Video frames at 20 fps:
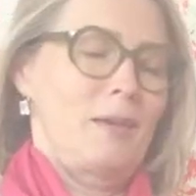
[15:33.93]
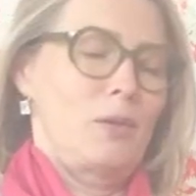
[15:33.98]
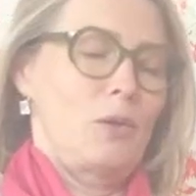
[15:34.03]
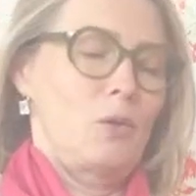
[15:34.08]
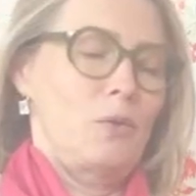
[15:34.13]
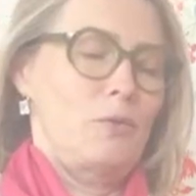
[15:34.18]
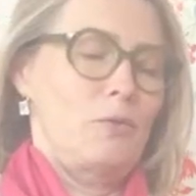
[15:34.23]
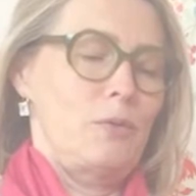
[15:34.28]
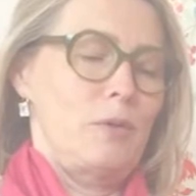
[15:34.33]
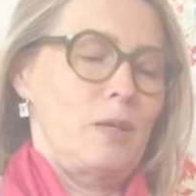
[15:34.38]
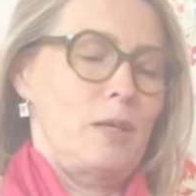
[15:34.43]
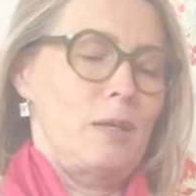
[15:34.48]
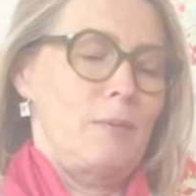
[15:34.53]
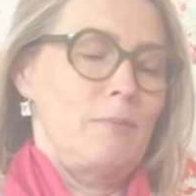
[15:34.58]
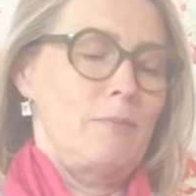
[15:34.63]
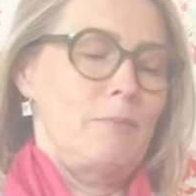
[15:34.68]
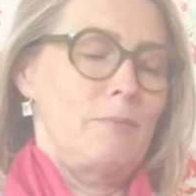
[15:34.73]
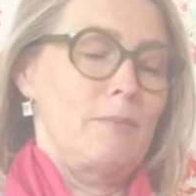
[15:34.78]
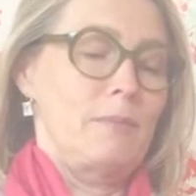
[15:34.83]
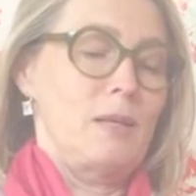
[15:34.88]
Good for
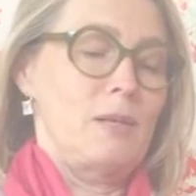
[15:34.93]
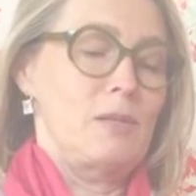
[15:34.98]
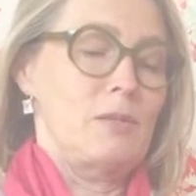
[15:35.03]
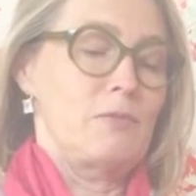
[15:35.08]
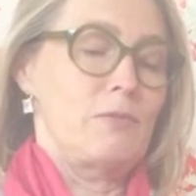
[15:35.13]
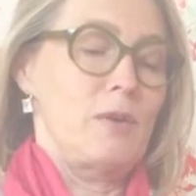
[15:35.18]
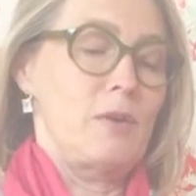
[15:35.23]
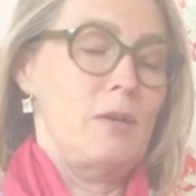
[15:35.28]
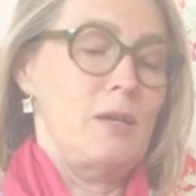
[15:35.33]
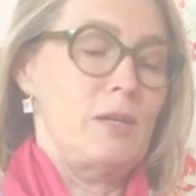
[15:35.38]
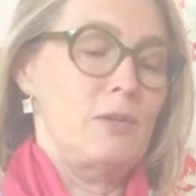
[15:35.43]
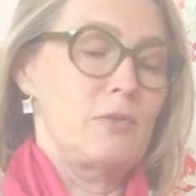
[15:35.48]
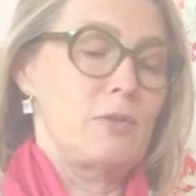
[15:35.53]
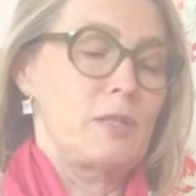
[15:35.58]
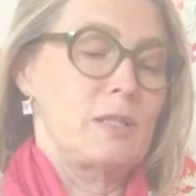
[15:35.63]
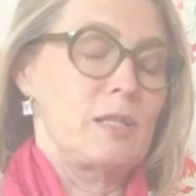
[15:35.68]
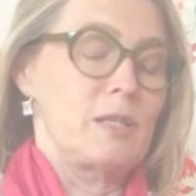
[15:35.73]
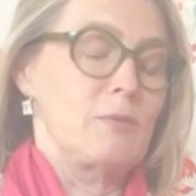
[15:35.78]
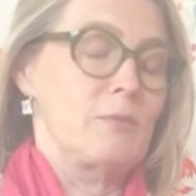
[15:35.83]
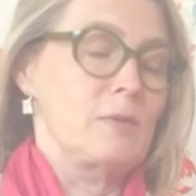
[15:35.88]
him. That was very
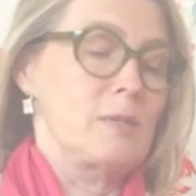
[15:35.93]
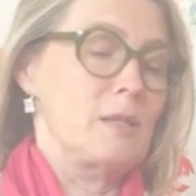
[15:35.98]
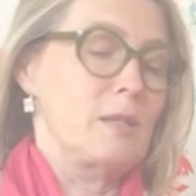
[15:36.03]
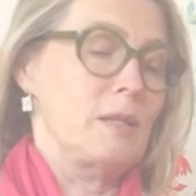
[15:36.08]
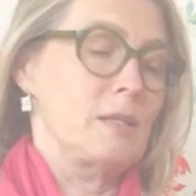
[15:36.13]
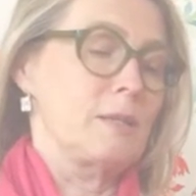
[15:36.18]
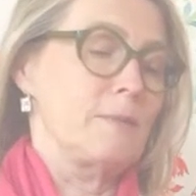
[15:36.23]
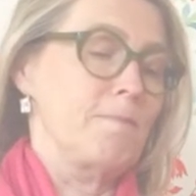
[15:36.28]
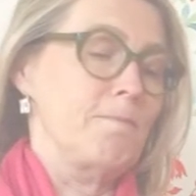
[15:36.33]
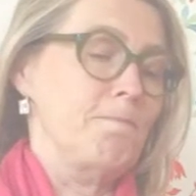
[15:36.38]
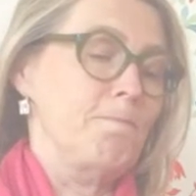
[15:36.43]
interesting, wasn't it?